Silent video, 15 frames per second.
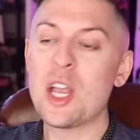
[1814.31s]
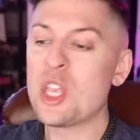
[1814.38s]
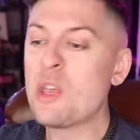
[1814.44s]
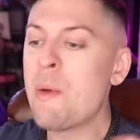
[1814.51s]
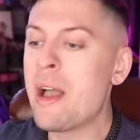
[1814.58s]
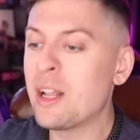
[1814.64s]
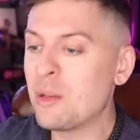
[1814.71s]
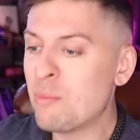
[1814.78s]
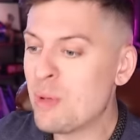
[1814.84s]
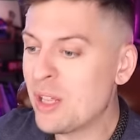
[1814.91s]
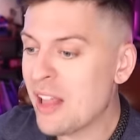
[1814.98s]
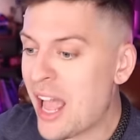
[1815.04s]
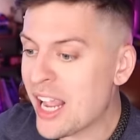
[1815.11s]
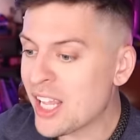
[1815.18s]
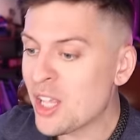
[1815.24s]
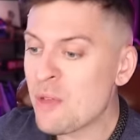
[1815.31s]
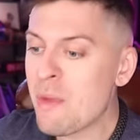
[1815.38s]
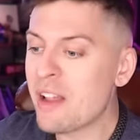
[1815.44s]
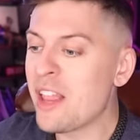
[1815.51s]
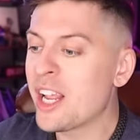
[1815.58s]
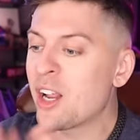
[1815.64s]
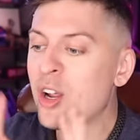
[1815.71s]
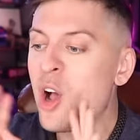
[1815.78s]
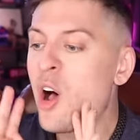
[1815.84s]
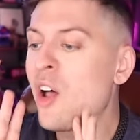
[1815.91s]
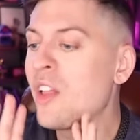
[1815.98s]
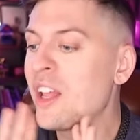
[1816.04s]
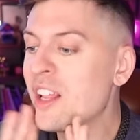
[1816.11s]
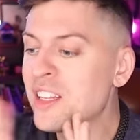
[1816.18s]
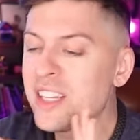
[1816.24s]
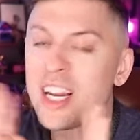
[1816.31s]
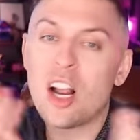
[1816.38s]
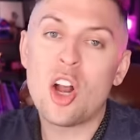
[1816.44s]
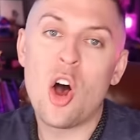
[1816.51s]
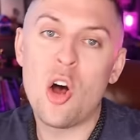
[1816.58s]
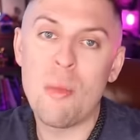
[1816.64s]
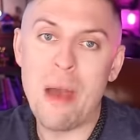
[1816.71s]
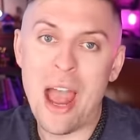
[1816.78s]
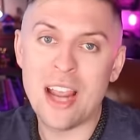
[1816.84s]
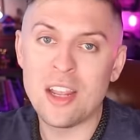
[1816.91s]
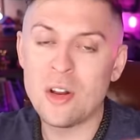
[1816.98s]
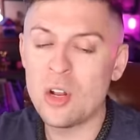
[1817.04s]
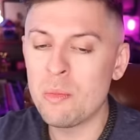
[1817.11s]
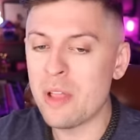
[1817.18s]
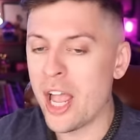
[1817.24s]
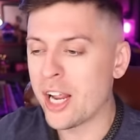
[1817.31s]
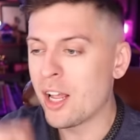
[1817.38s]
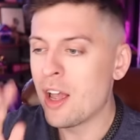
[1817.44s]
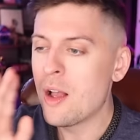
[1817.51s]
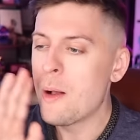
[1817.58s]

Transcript: You might be like, you might like call it, it's like a callback, you know, you'd be like,